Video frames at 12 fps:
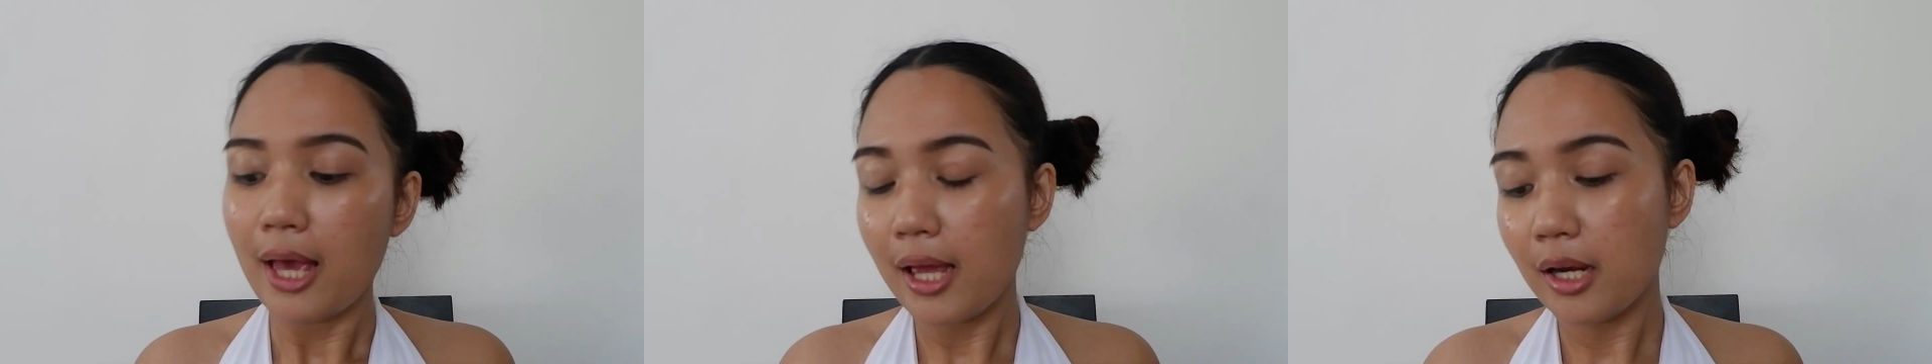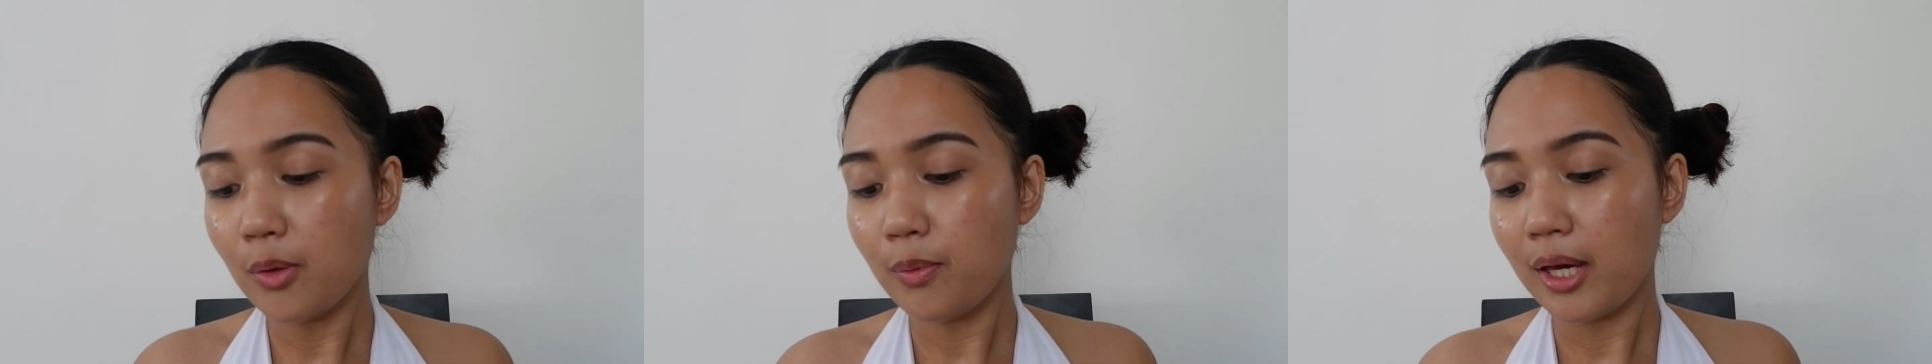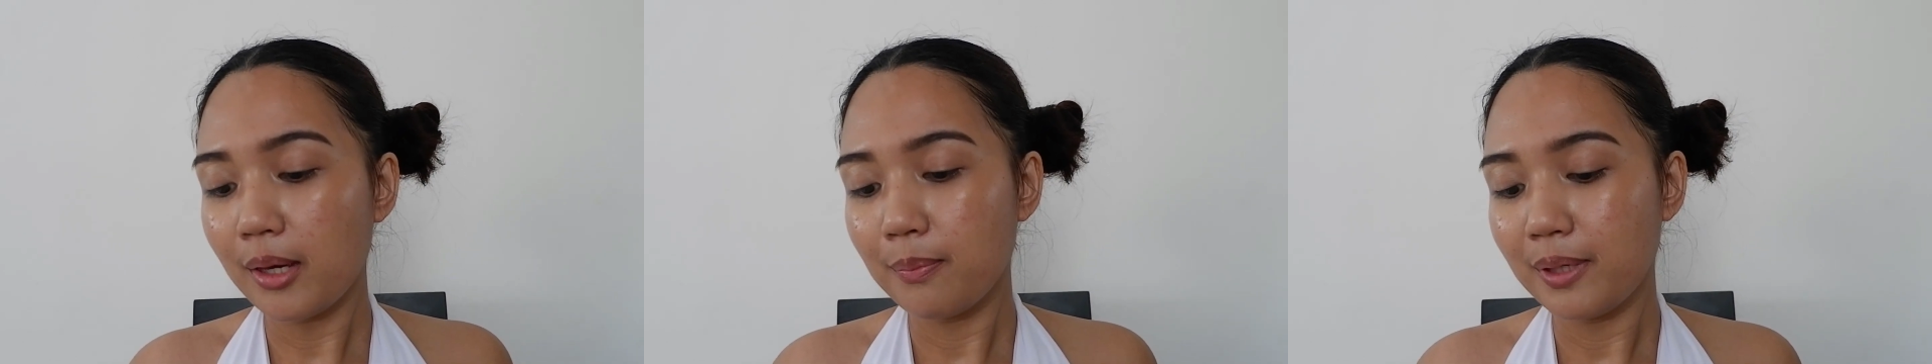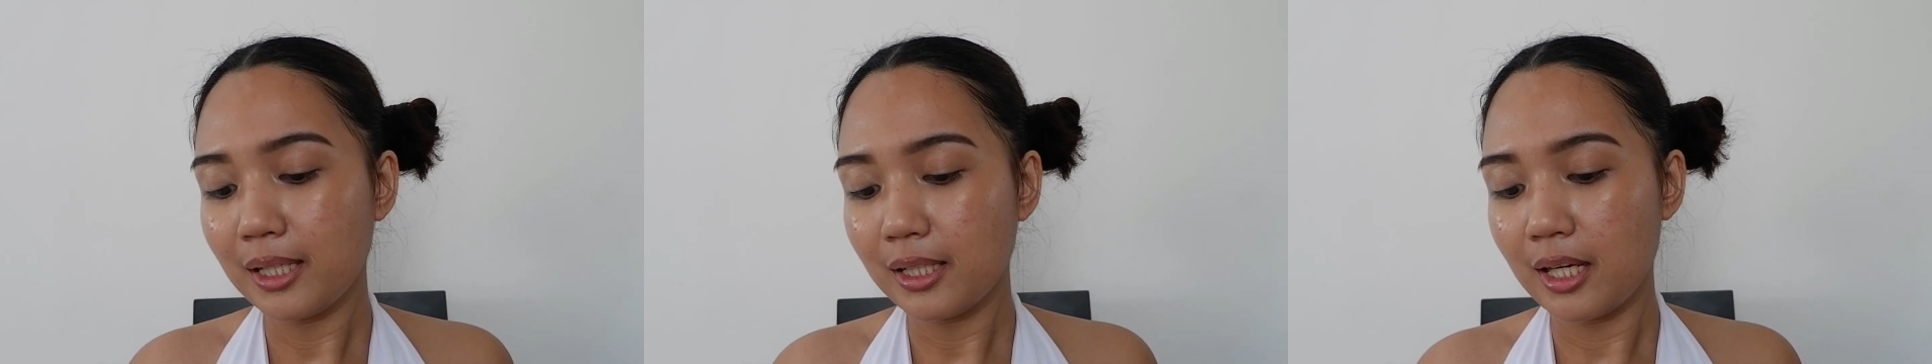
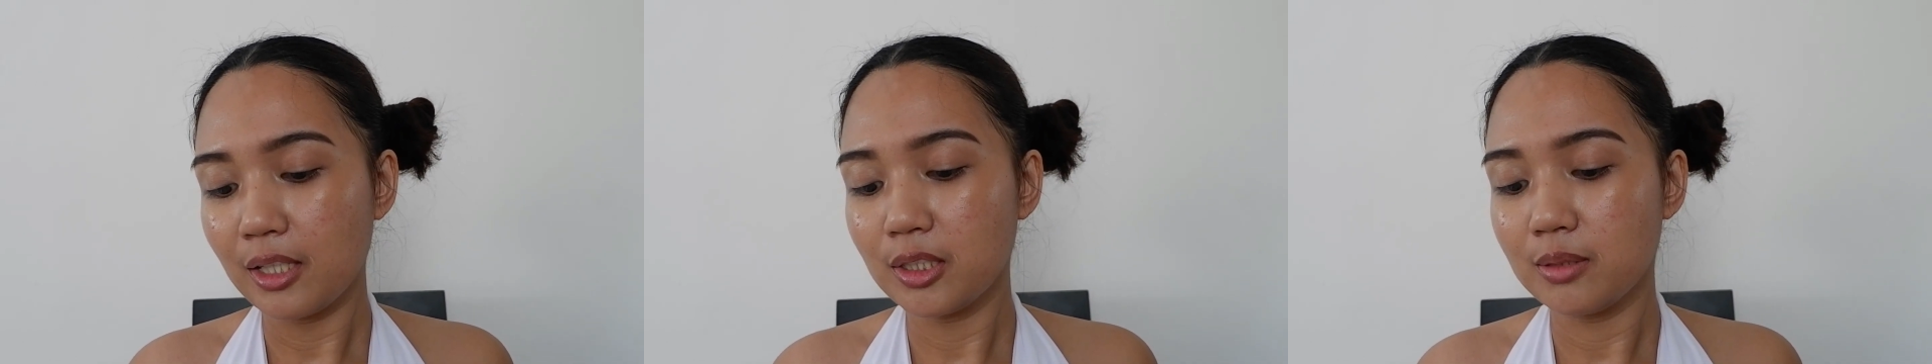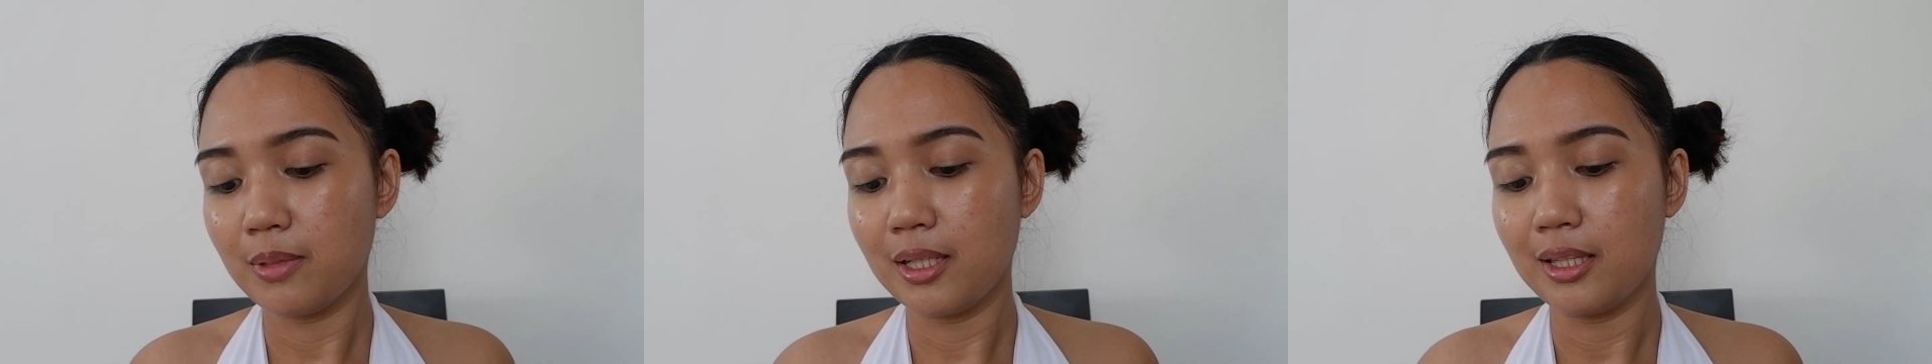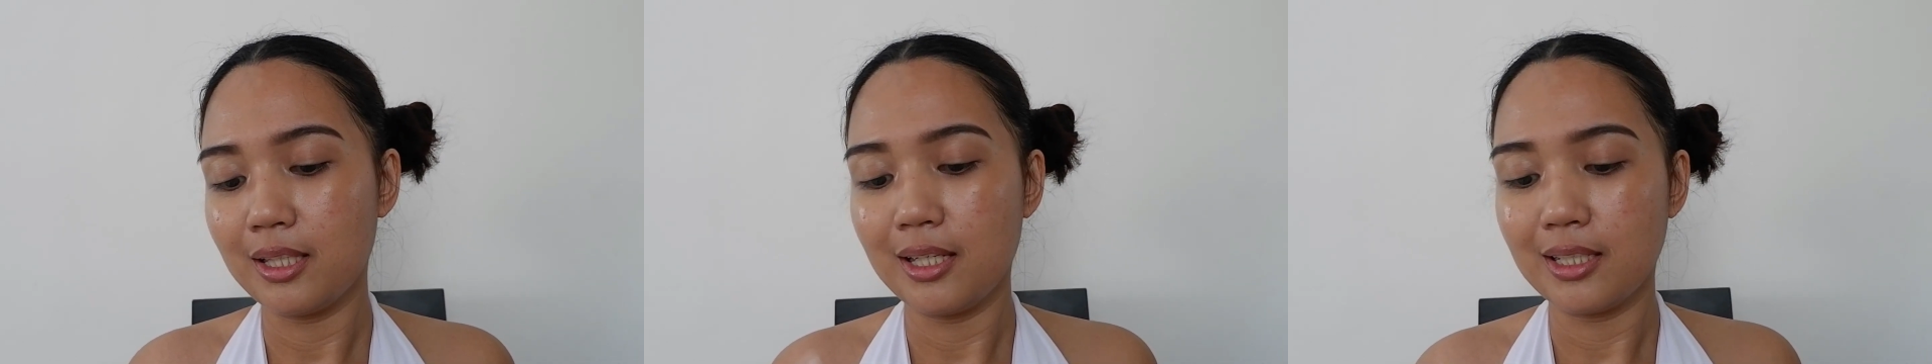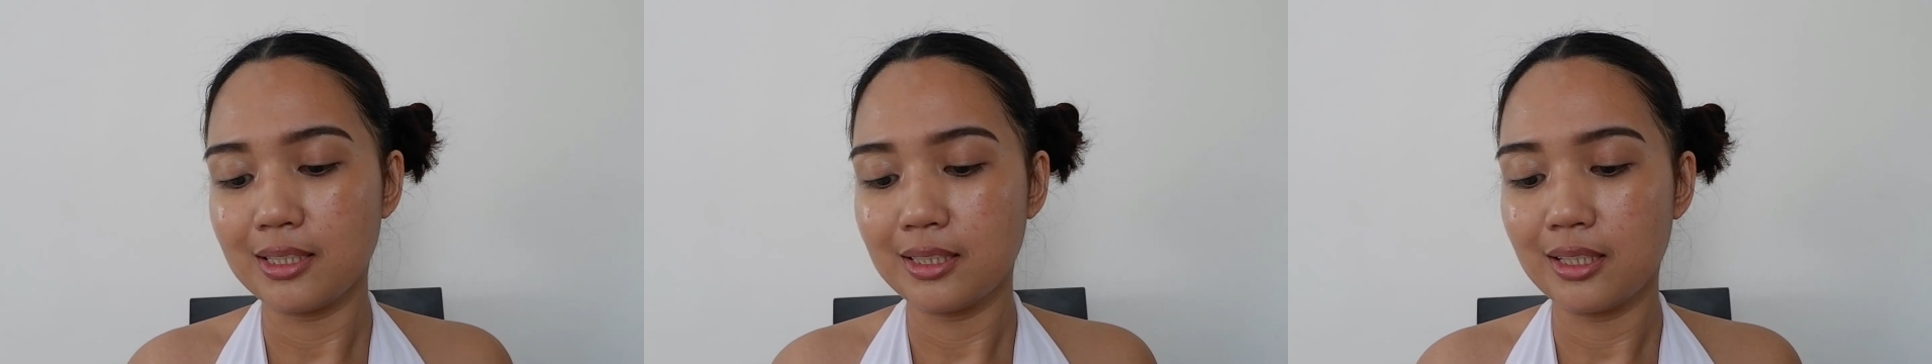Anyway, BLK
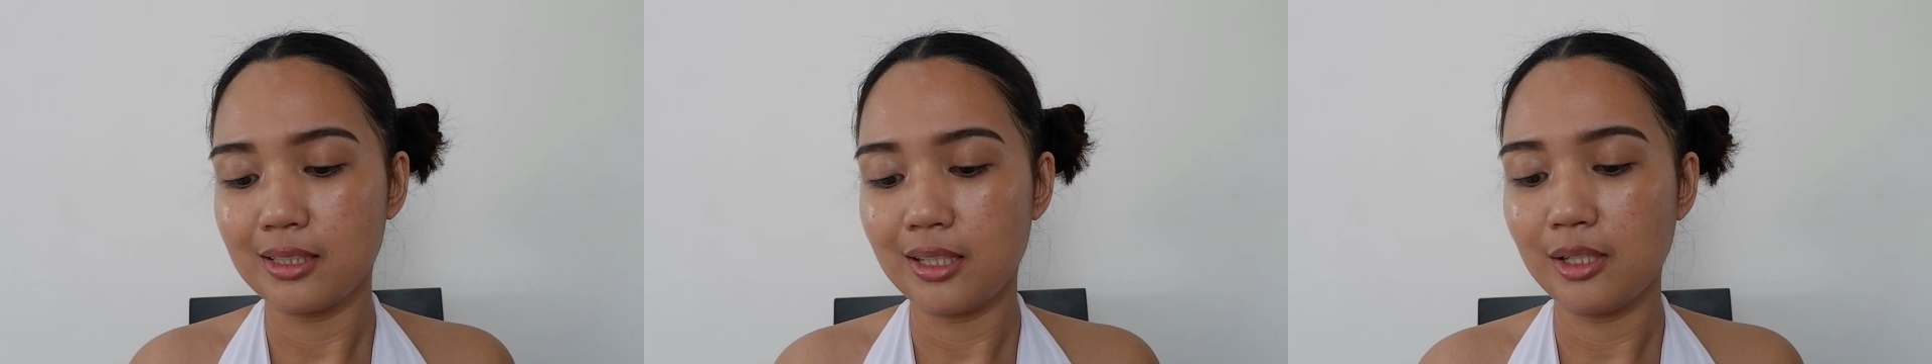Cosmetics